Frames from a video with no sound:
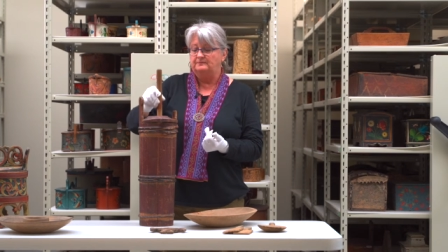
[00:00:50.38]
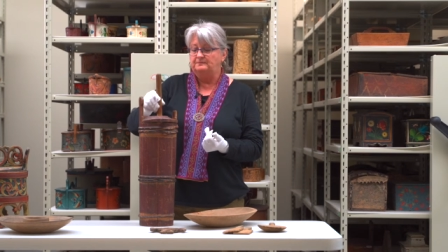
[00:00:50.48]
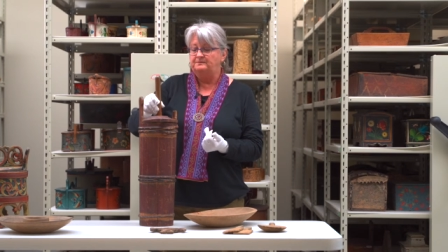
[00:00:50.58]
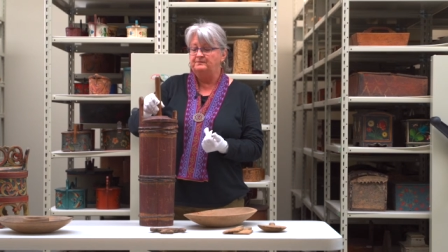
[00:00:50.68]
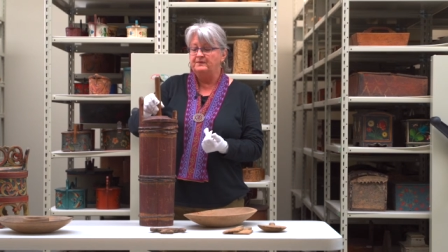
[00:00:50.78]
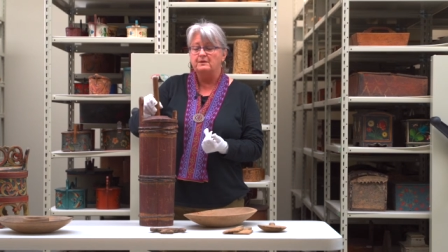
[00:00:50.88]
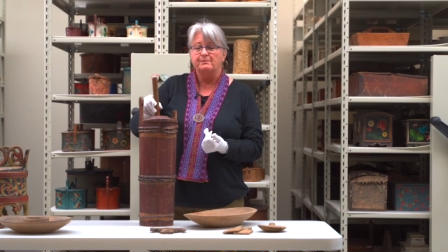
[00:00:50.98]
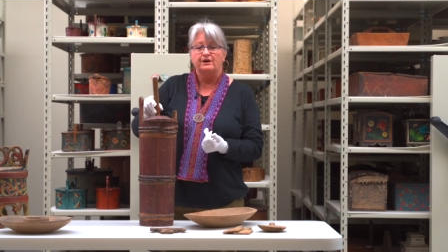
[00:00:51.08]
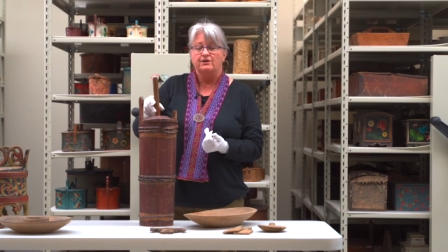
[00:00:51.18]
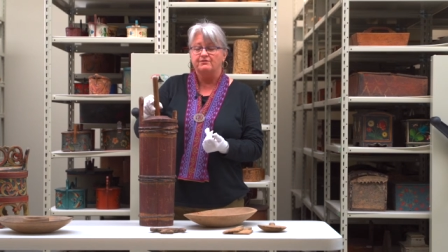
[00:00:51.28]
the
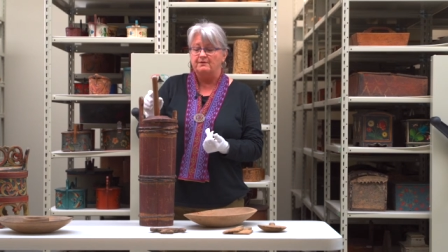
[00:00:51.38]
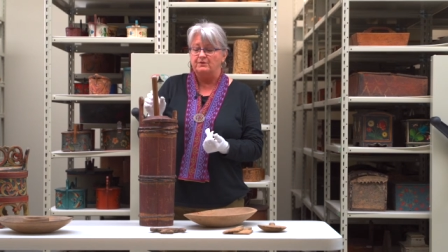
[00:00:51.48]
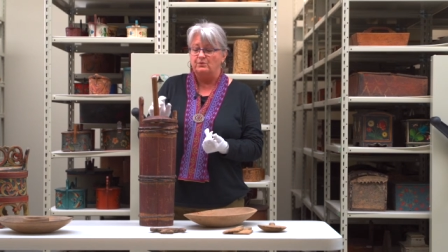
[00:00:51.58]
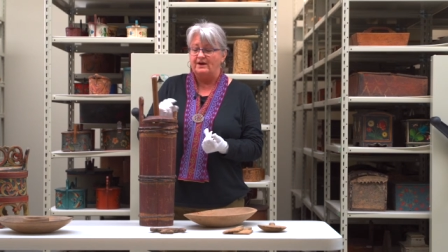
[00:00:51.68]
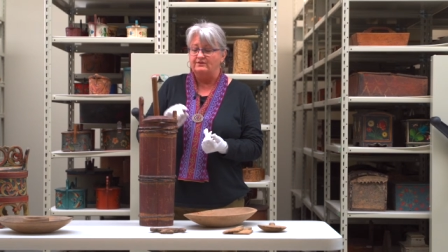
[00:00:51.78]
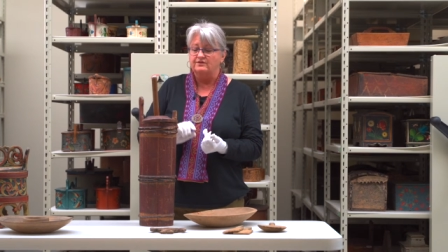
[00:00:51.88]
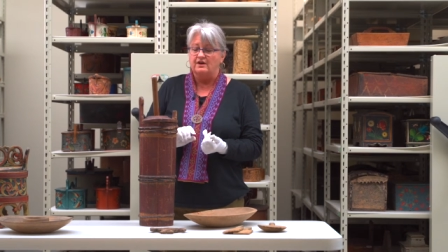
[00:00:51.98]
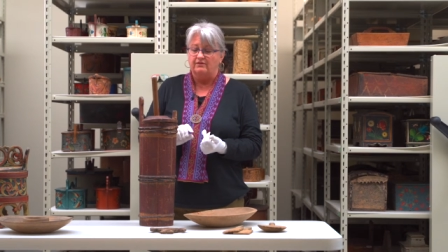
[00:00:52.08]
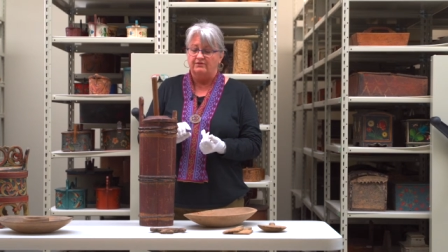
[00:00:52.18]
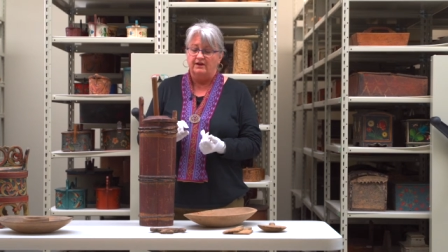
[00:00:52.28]
butter from the rest
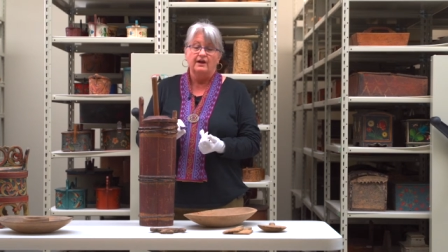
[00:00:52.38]
of